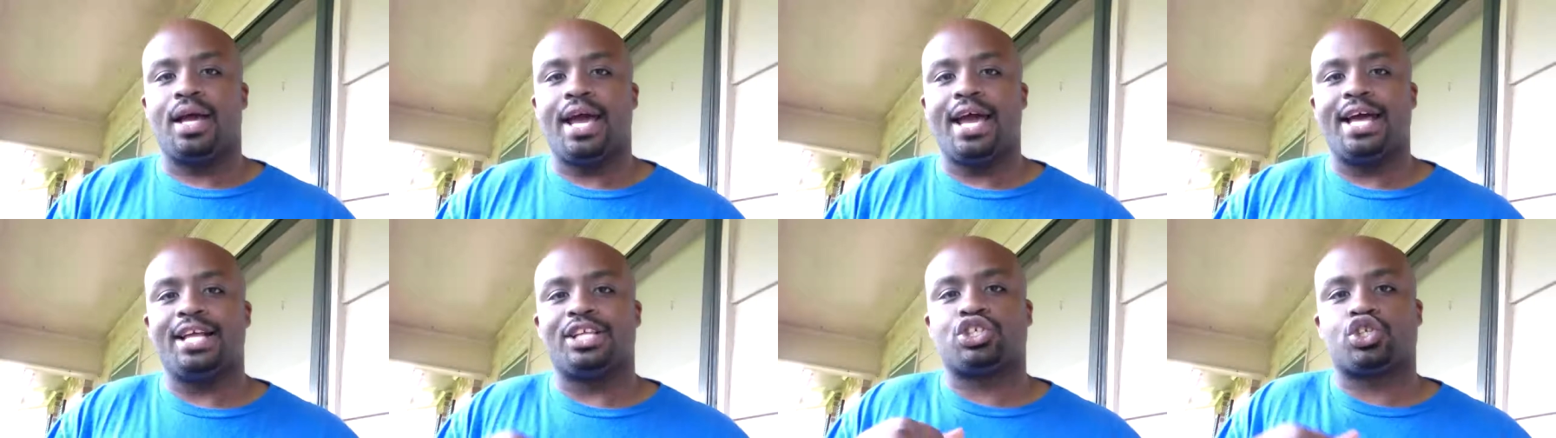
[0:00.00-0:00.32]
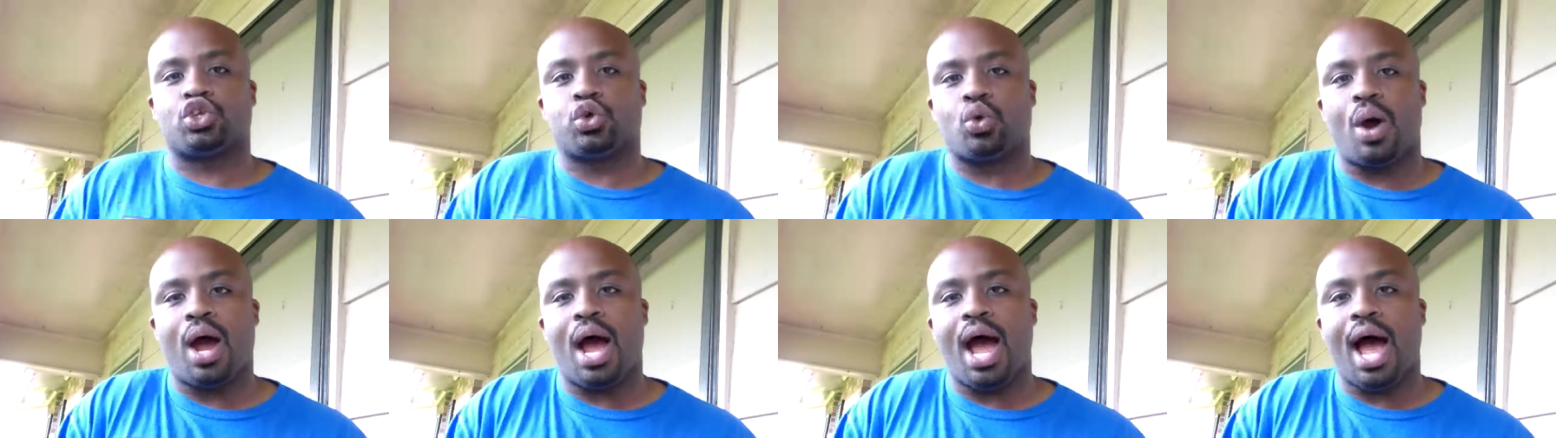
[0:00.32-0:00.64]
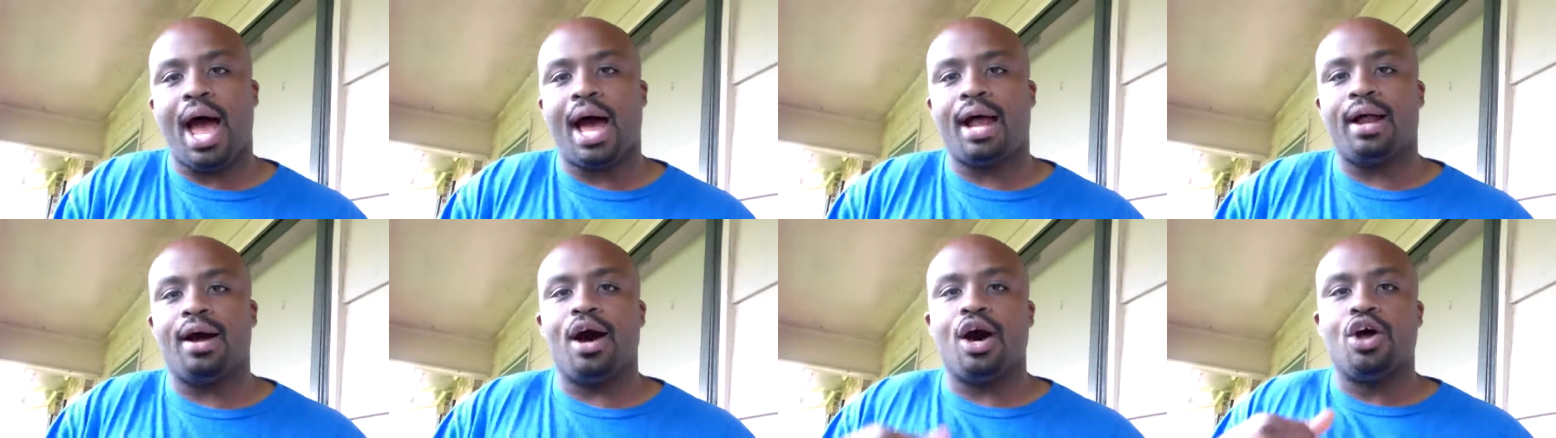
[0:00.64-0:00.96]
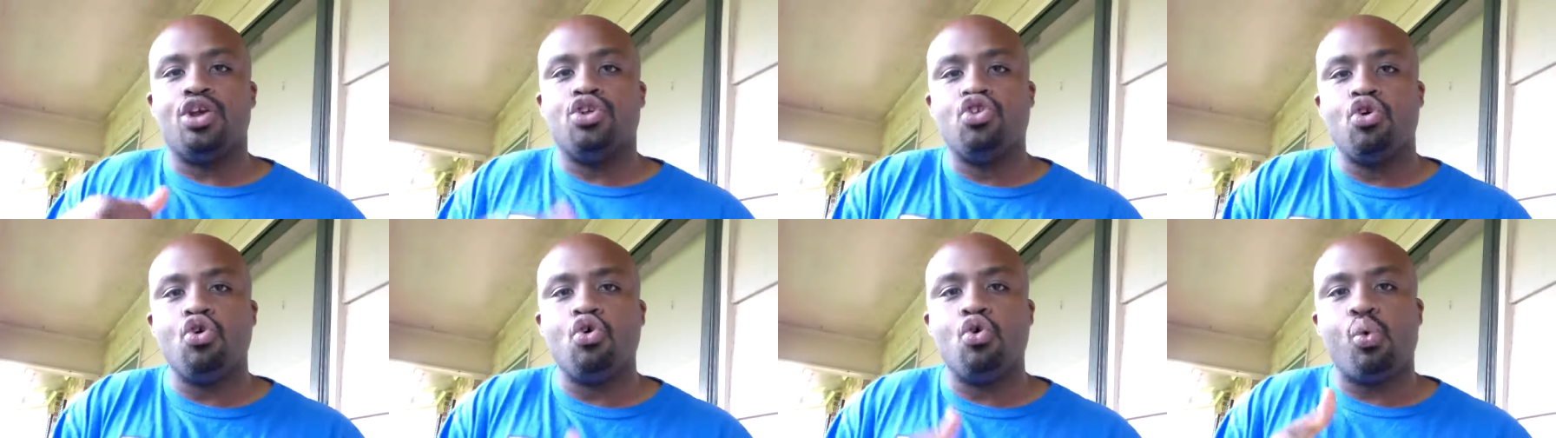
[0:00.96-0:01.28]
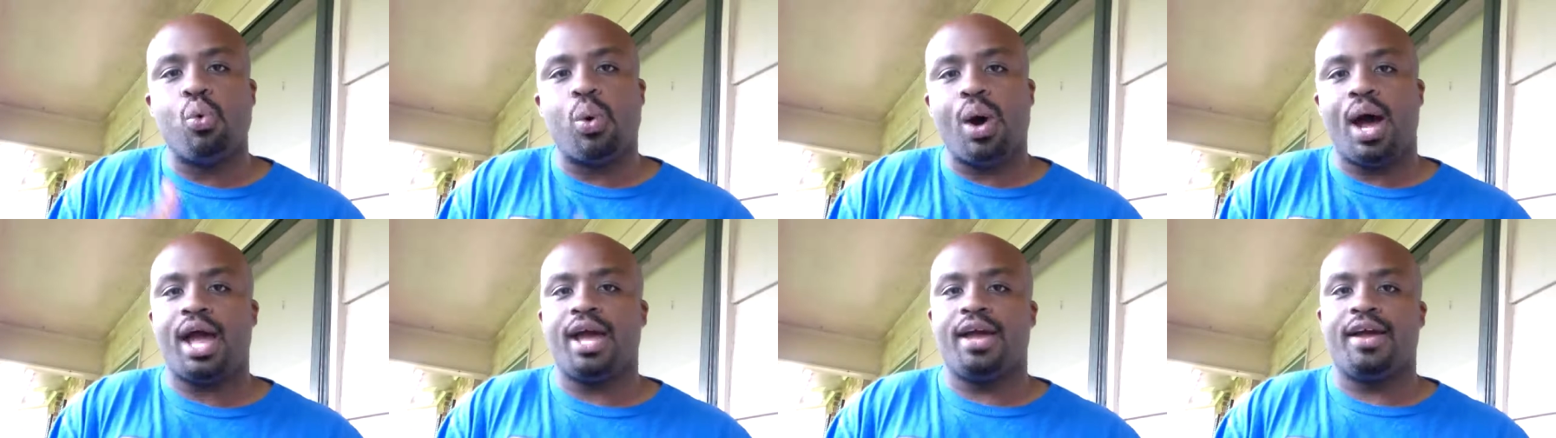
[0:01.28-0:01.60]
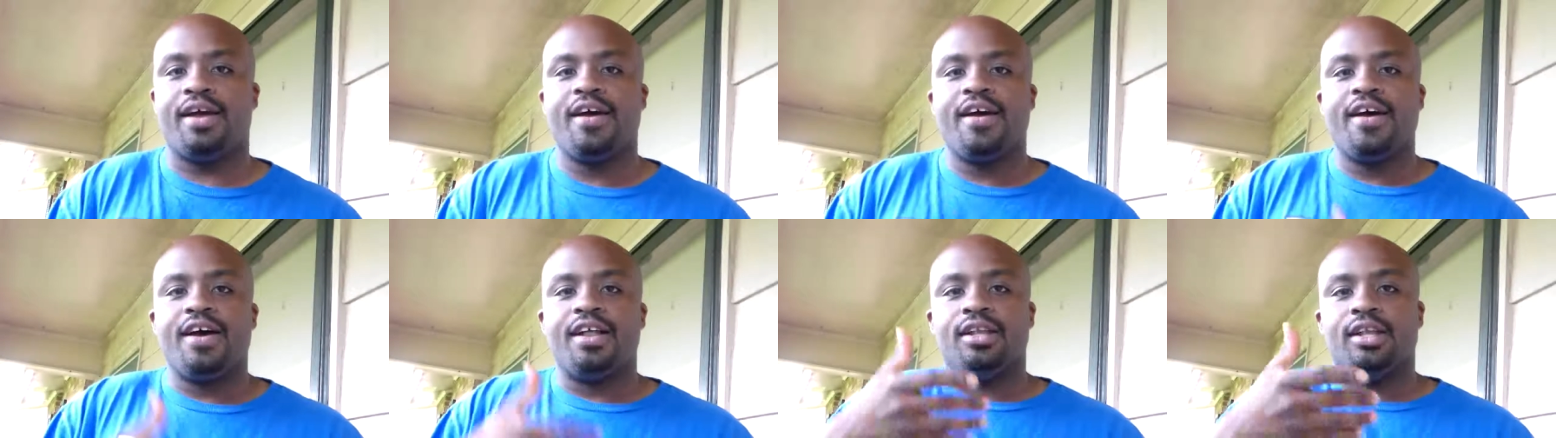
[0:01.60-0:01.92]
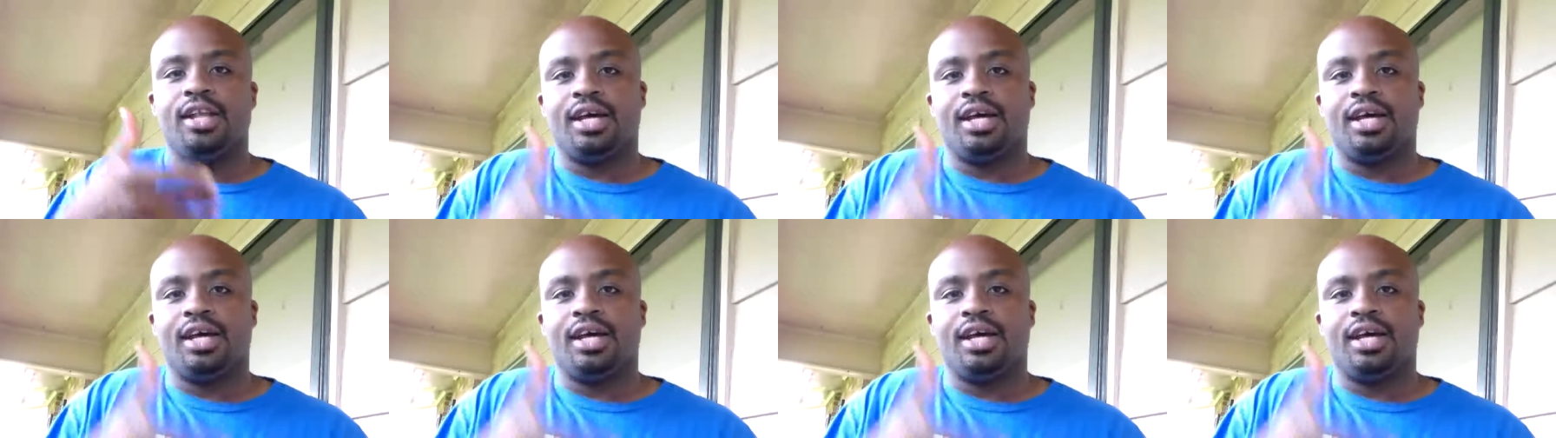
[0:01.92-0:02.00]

and try a new way.